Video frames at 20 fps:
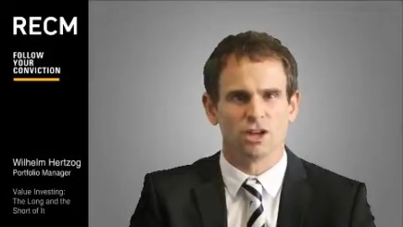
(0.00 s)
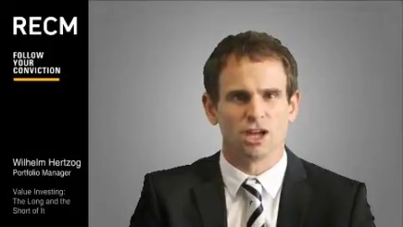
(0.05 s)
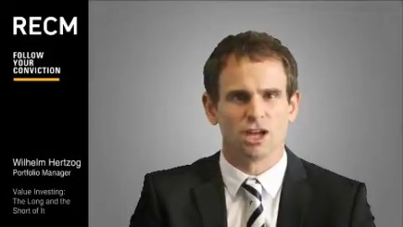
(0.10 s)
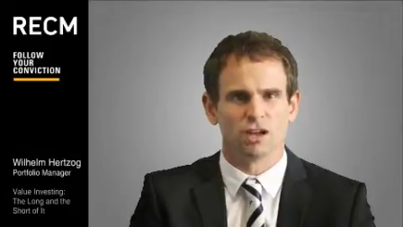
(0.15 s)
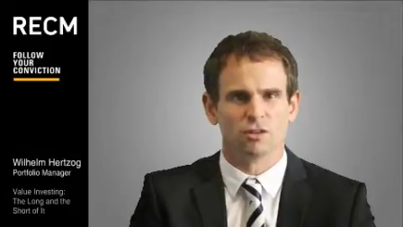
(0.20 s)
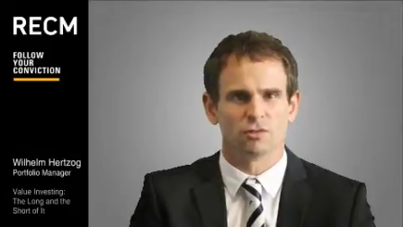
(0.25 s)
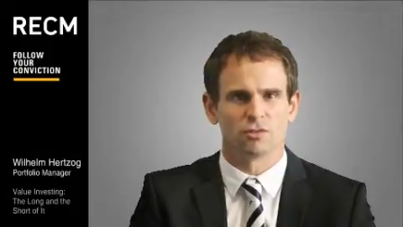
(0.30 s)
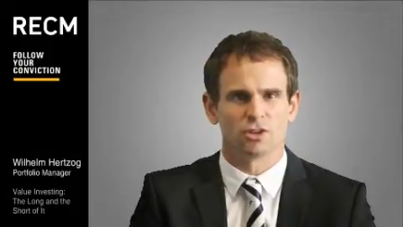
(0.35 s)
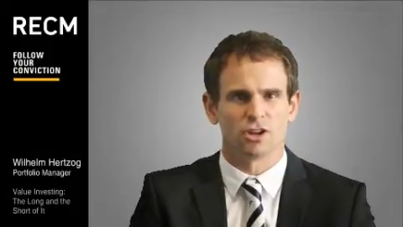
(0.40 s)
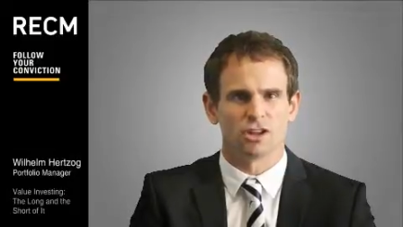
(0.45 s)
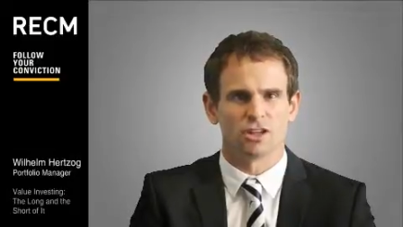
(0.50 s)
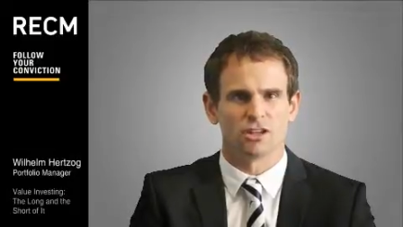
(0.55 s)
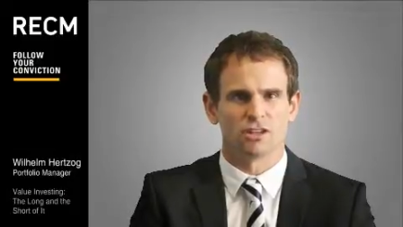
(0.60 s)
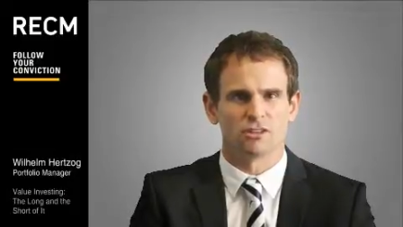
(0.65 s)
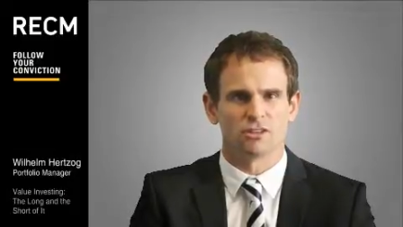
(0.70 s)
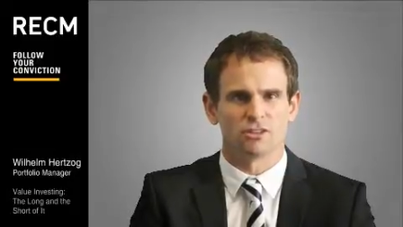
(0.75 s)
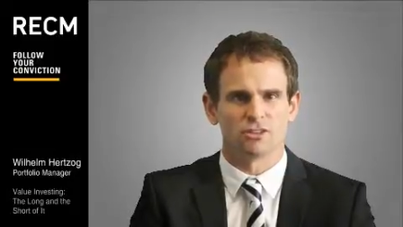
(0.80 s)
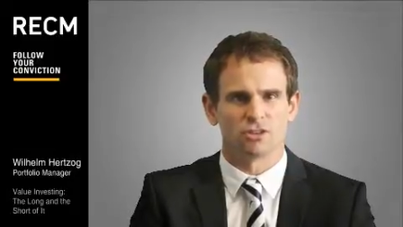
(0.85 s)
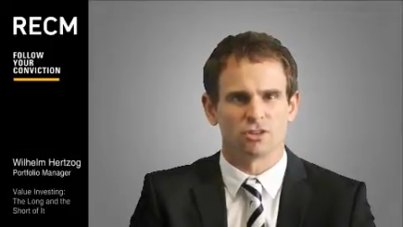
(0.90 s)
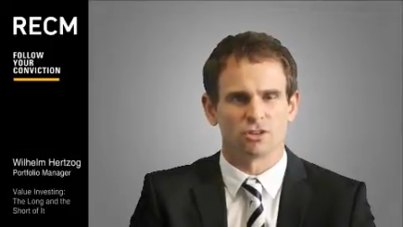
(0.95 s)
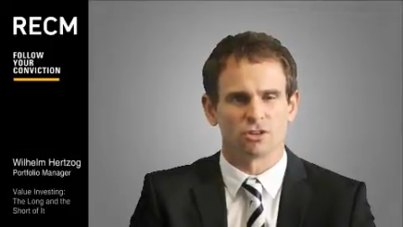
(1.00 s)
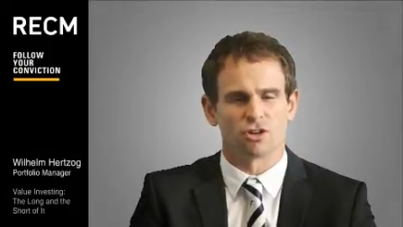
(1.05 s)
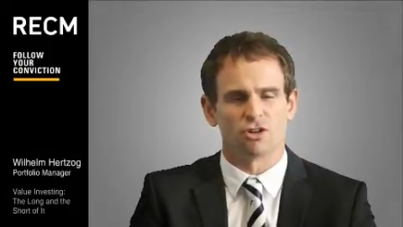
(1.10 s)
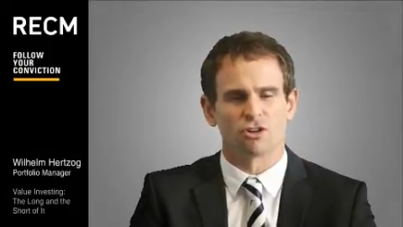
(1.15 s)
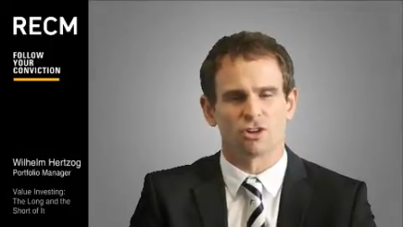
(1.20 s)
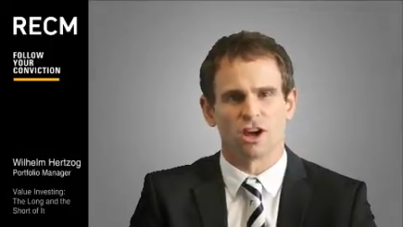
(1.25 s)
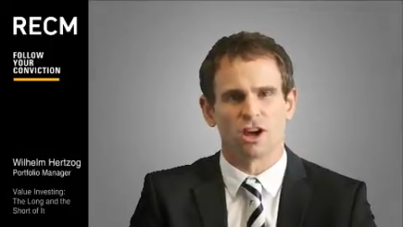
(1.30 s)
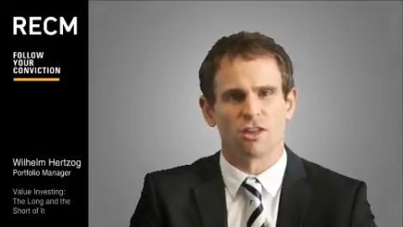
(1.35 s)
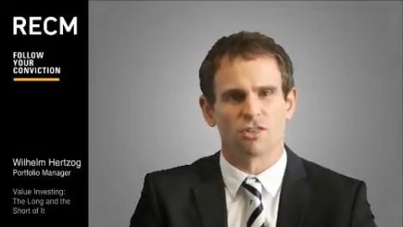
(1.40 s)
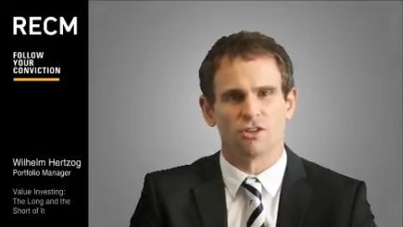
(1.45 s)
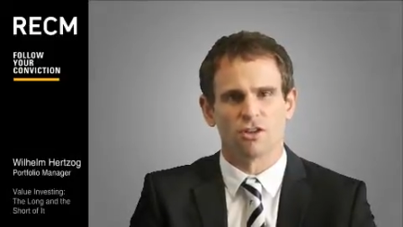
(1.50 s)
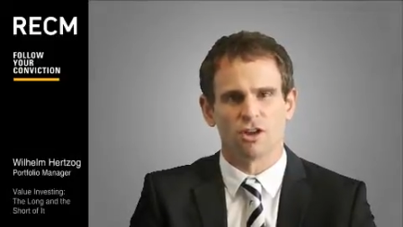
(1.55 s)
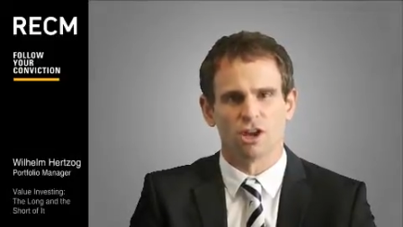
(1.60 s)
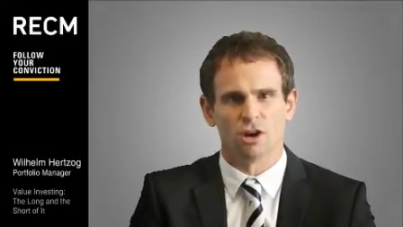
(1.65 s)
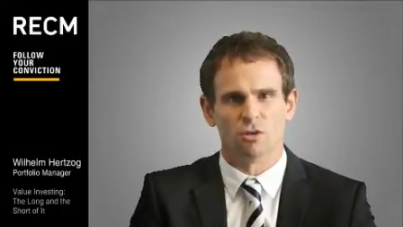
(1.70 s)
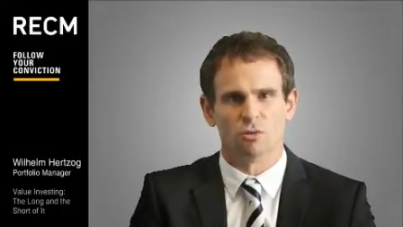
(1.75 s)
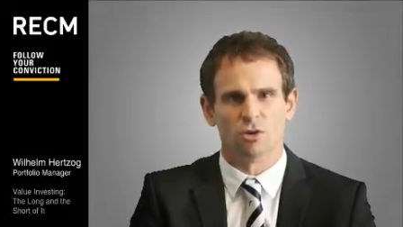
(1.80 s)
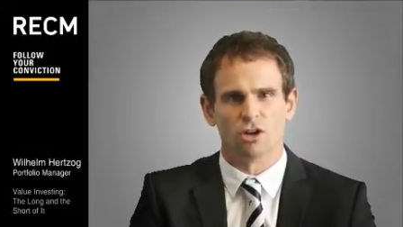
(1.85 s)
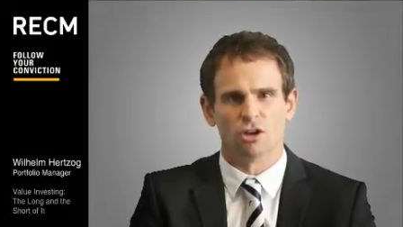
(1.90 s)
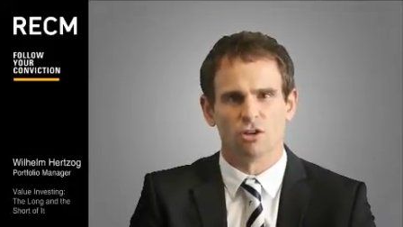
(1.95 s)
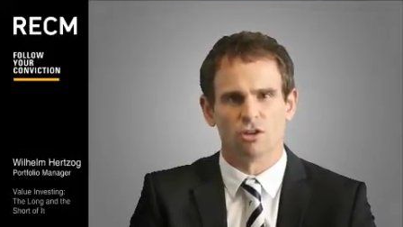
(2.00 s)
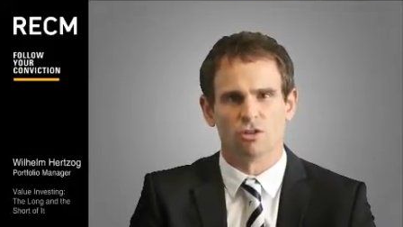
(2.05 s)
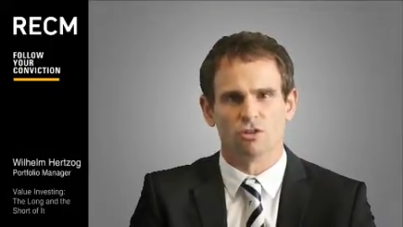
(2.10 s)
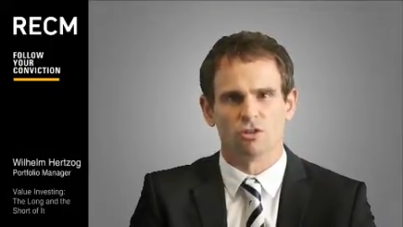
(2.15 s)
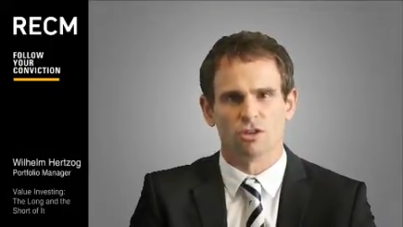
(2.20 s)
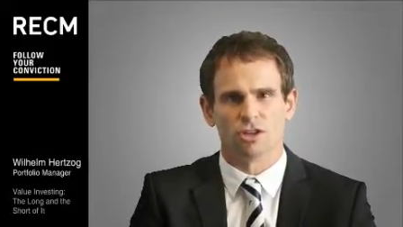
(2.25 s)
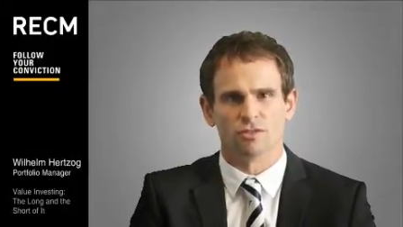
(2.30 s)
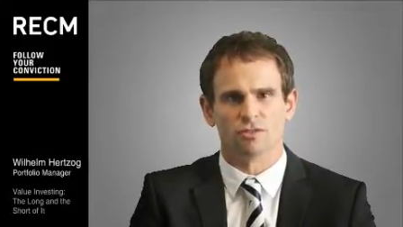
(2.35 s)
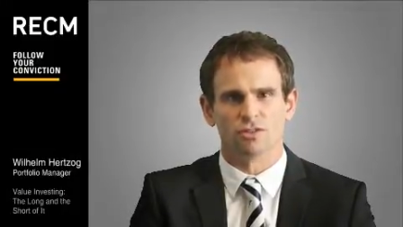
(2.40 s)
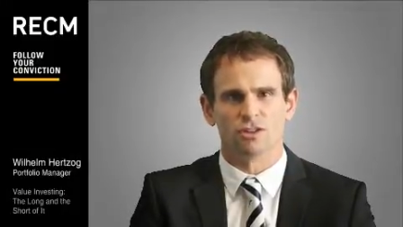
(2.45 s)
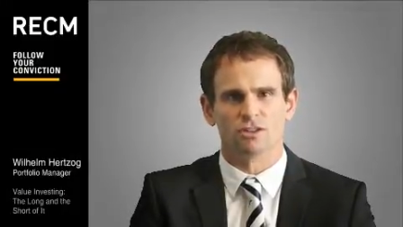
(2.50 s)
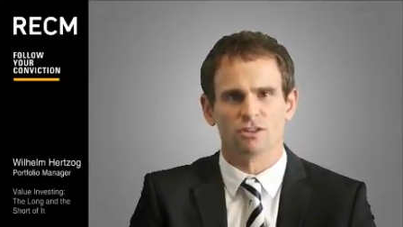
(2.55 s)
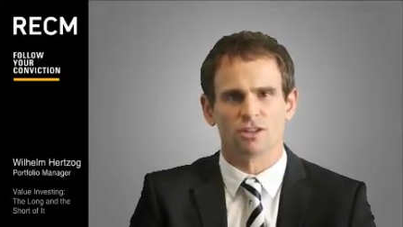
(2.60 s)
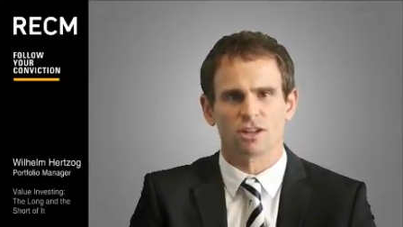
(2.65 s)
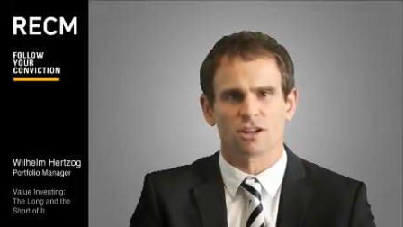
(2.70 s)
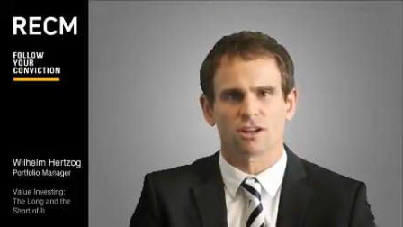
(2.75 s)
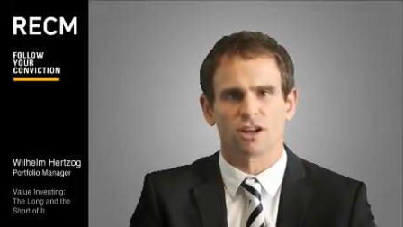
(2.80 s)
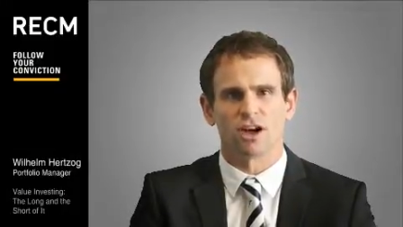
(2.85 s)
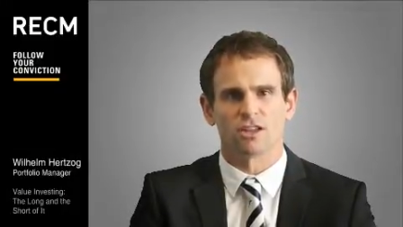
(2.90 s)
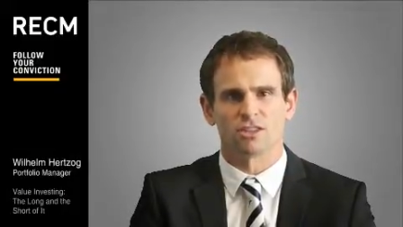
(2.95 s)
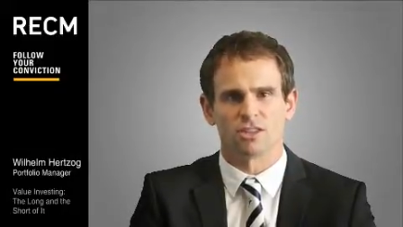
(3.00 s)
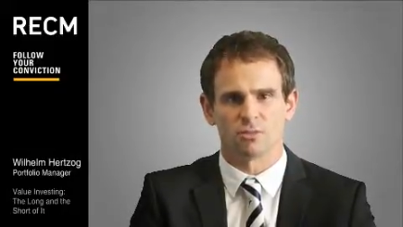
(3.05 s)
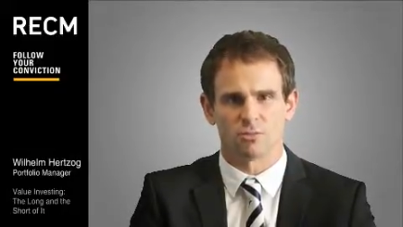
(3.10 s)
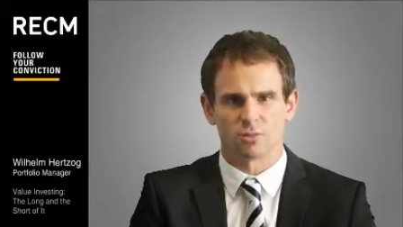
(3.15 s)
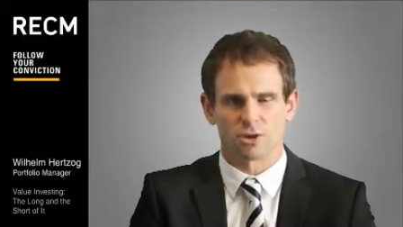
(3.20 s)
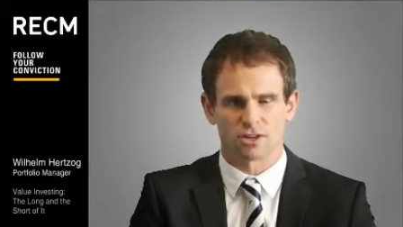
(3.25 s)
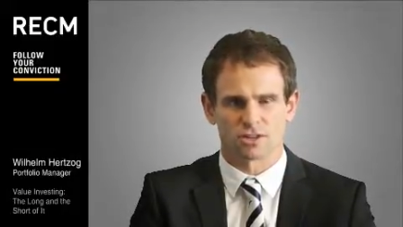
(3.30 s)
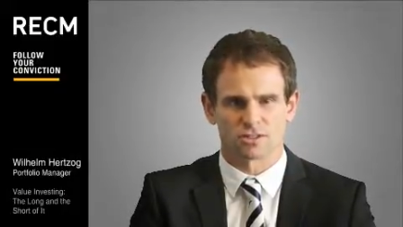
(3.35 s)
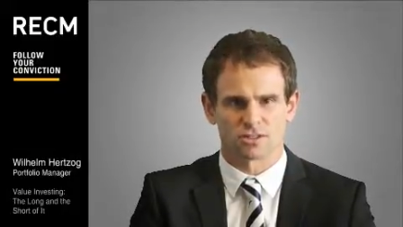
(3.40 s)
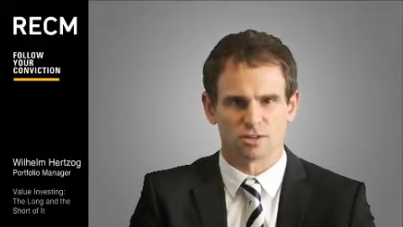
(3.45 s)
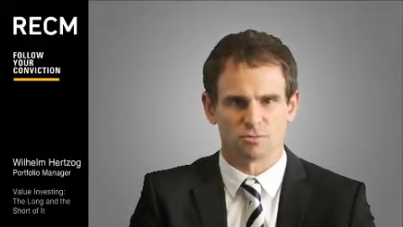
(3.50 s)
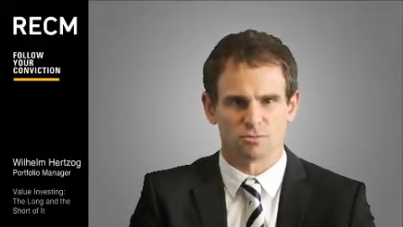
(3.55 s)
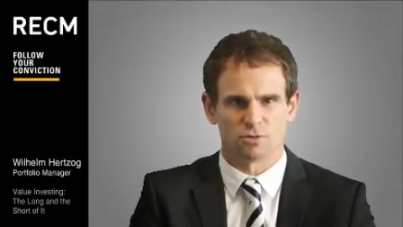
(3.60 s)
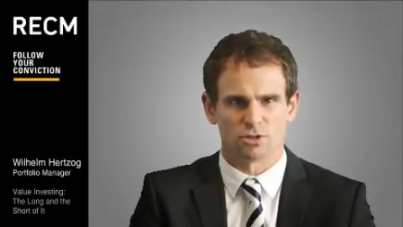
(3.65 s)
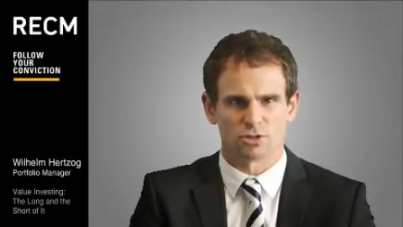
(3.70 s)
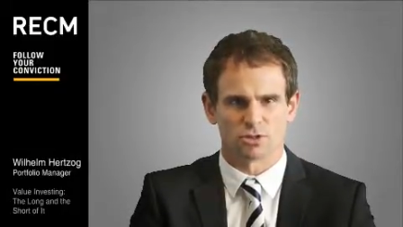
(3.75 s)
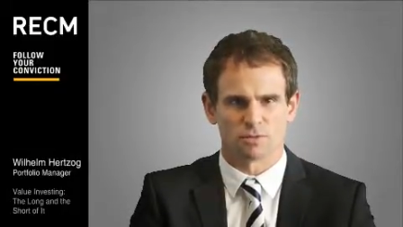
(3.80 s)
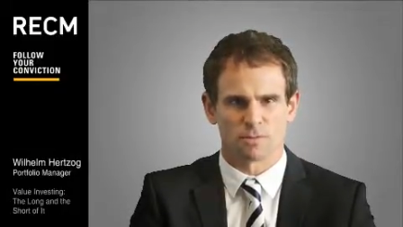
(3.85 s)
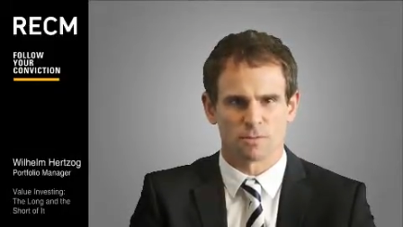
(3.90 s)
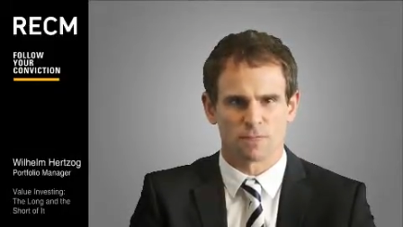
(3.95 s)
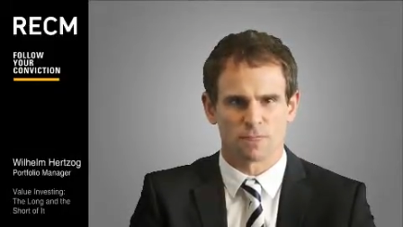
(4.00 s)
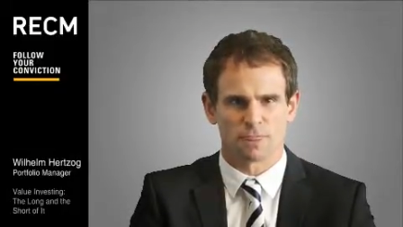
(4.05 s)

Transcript: have really gone either nowhere or even declined in price somewhat.